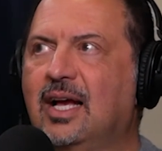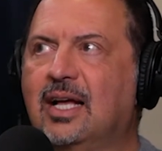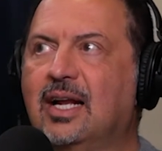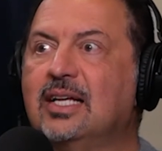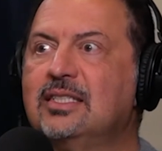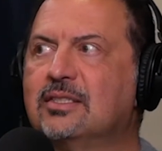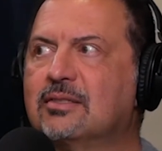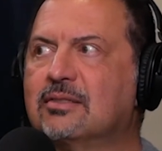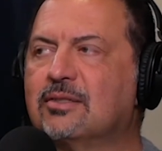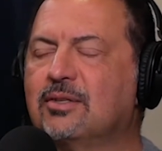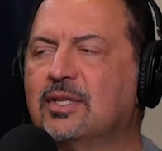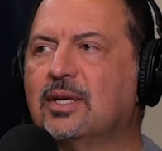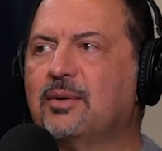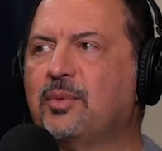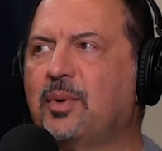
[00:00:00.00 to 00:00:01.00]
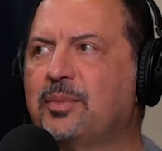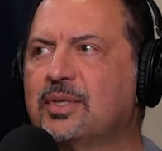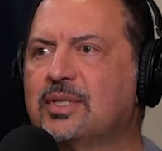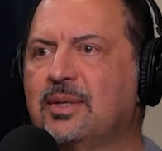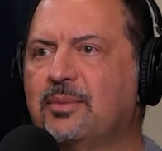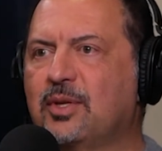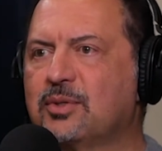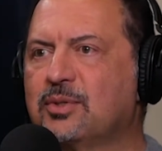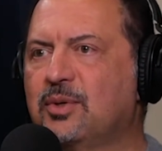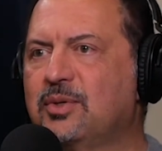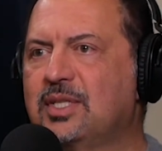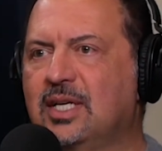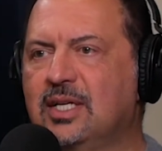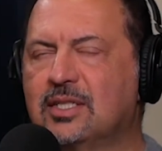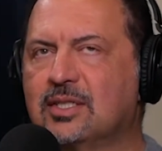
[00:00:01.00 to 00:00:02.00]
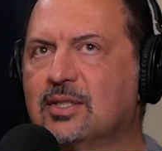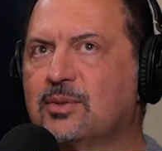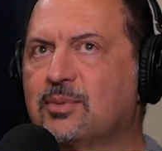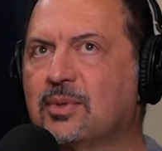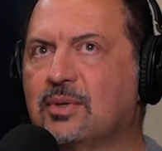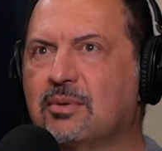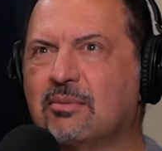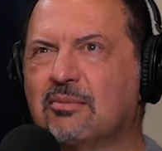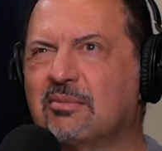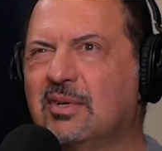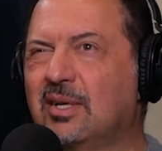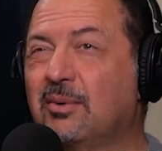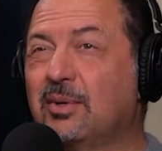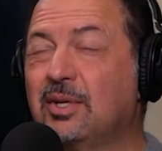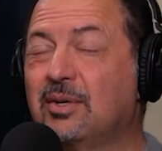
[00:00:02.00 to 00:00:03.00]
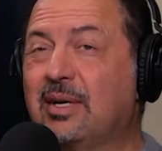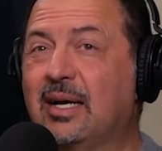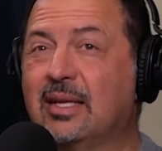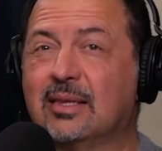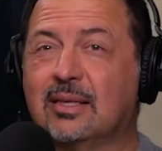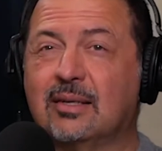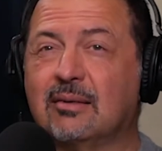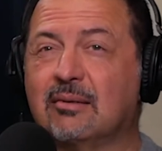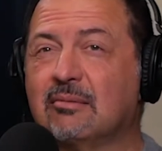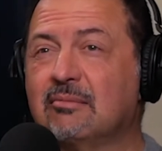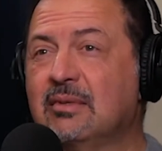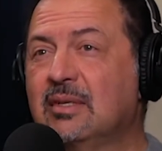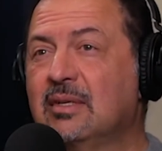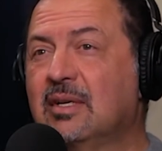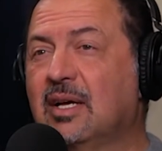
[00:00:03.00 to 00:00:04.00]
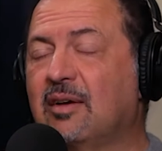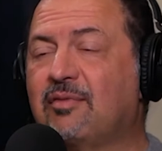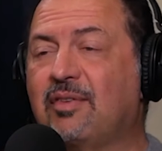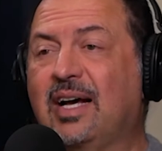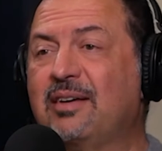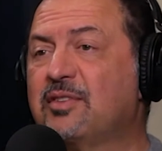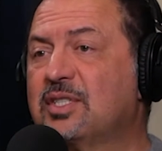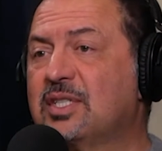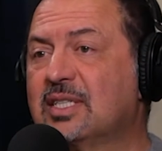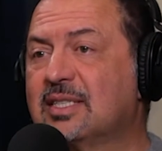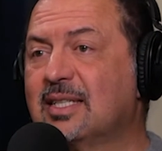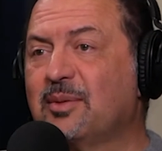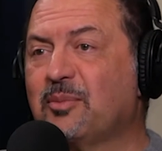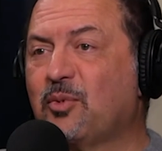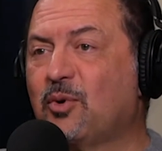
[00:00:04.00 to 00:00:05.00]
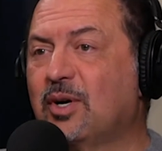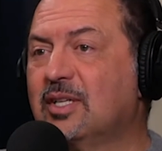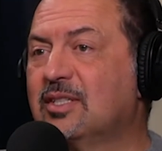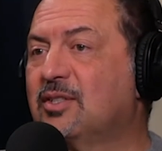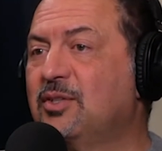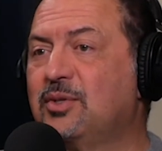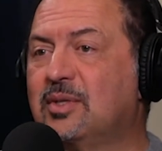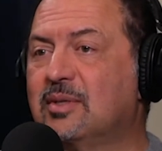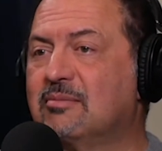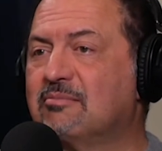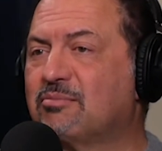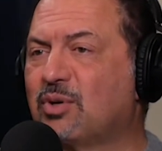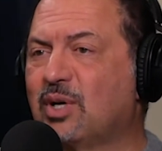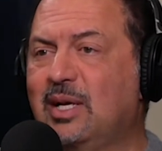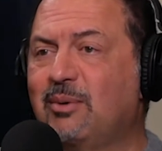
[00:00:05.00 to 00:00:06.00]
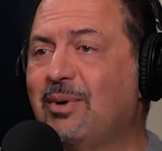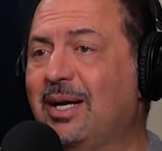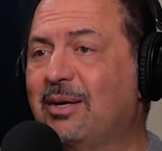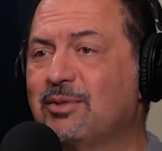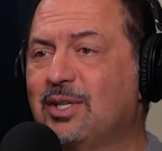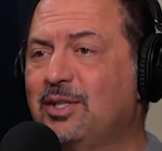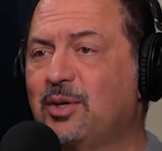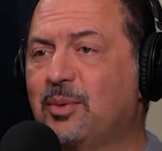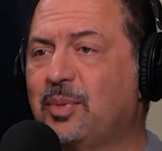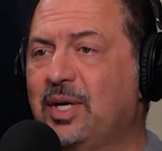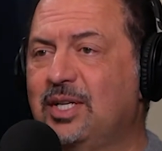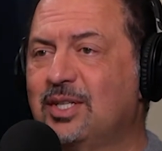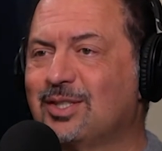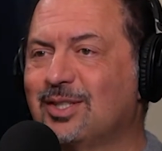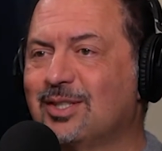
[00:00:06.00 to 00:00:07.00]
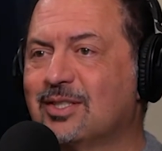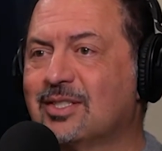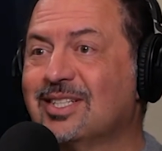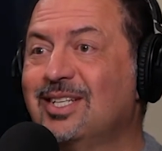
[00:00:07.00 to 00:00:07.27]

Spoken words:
And I certainly remember some of those rotations where, you got there at 5 or 6 in the morning so you could pre-round on your patients.